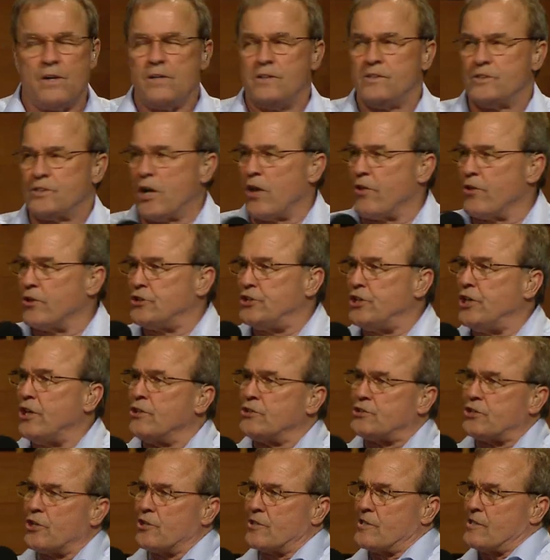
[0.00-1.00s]
So the
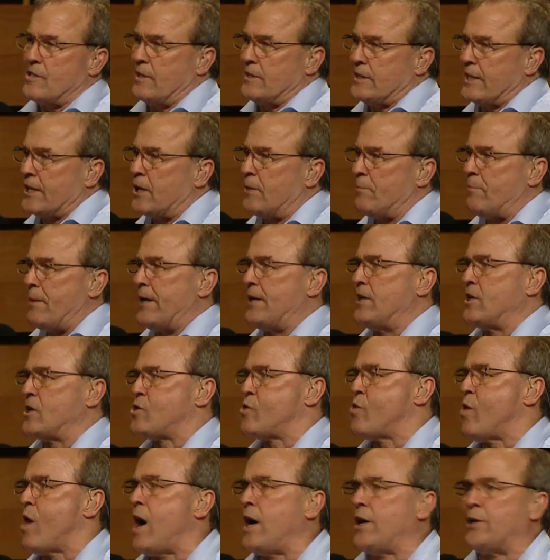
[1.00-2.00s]
Jews are a little bit in a
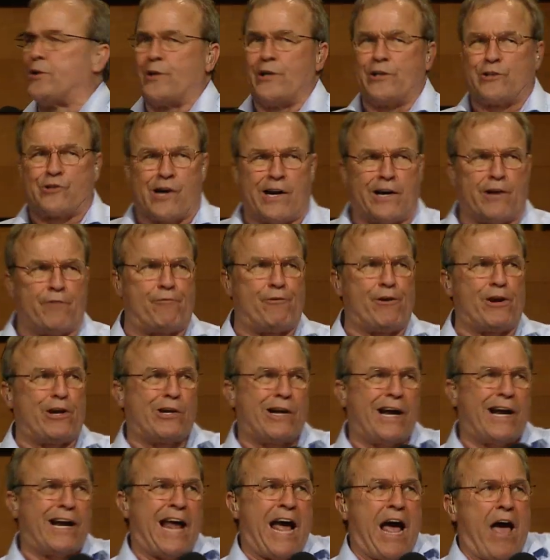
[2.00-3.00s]
quandary trying to figure
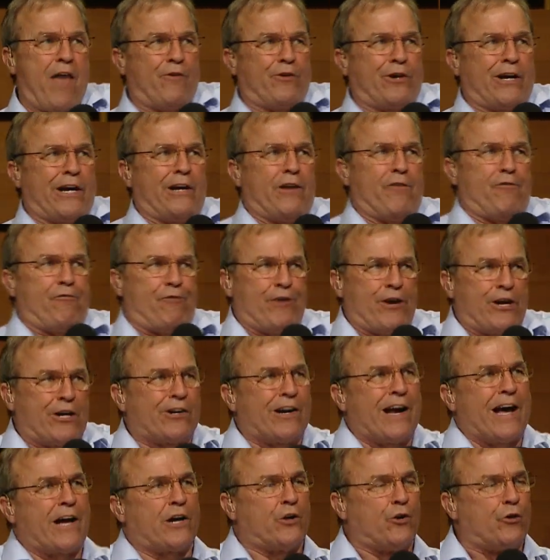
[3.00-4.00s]
out how they're going to figure
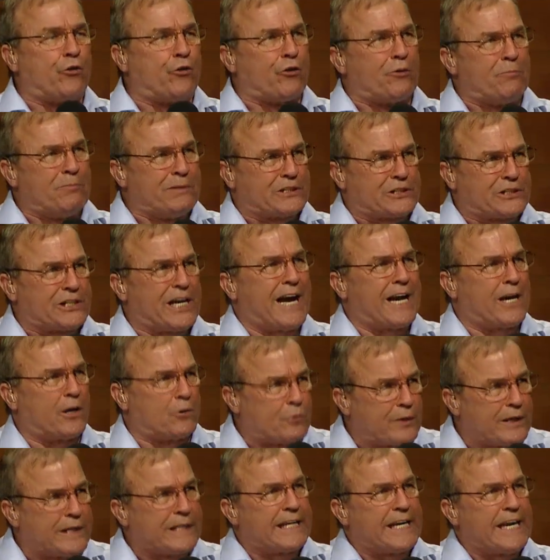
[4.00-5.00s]
out who their Messiah
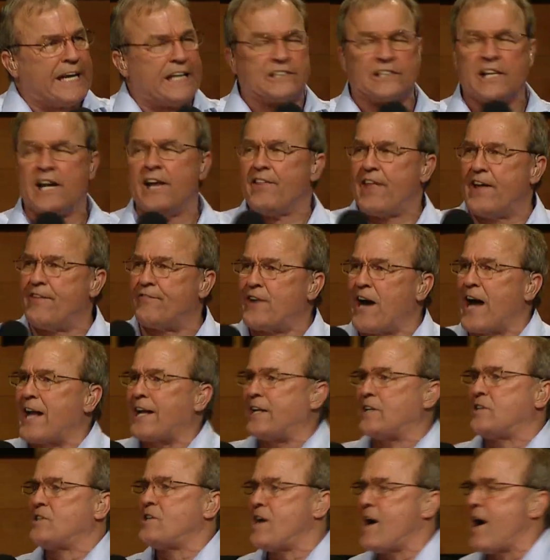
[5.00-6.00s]
really is. They've got
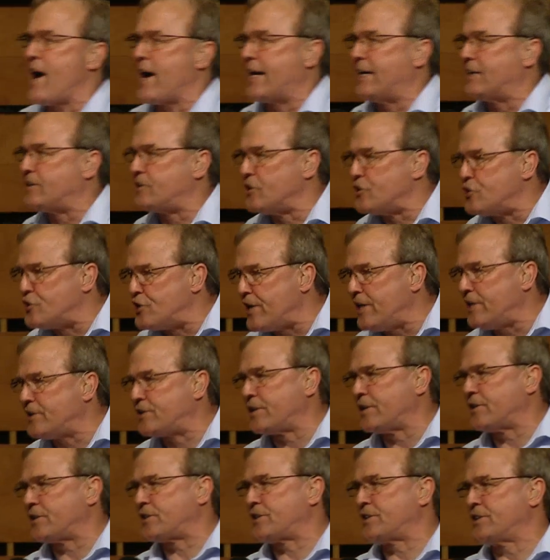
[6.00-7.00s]
to tie it to
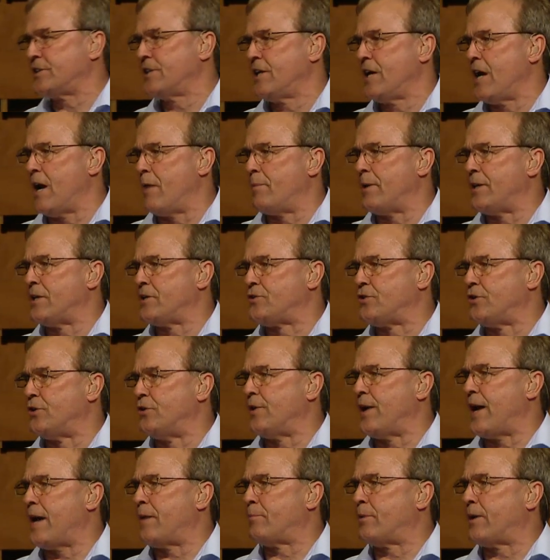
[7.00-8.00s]
Jesus, I mean, to
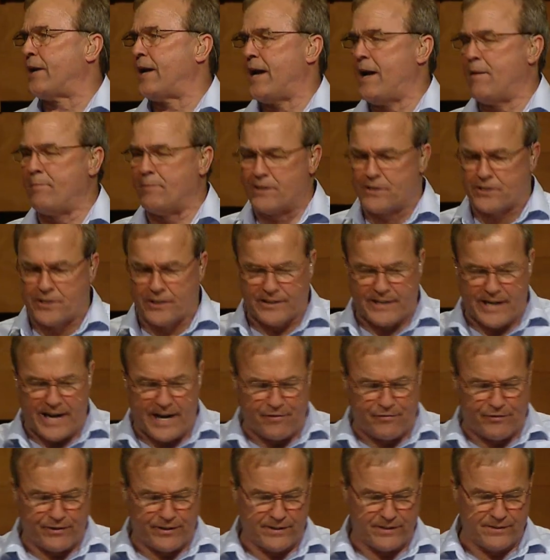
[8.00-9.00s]
Abraham and to
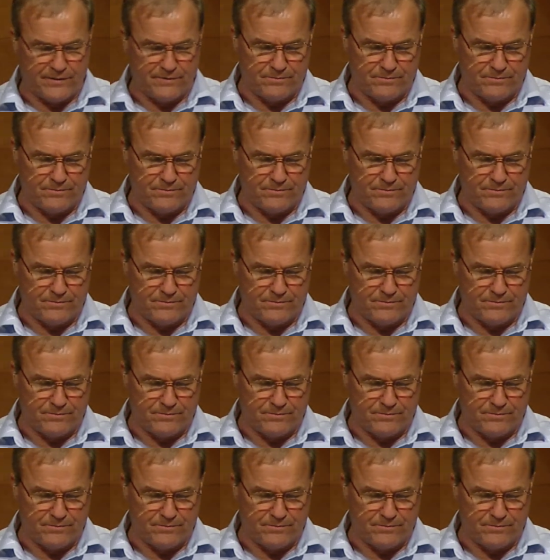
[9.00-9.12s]
David.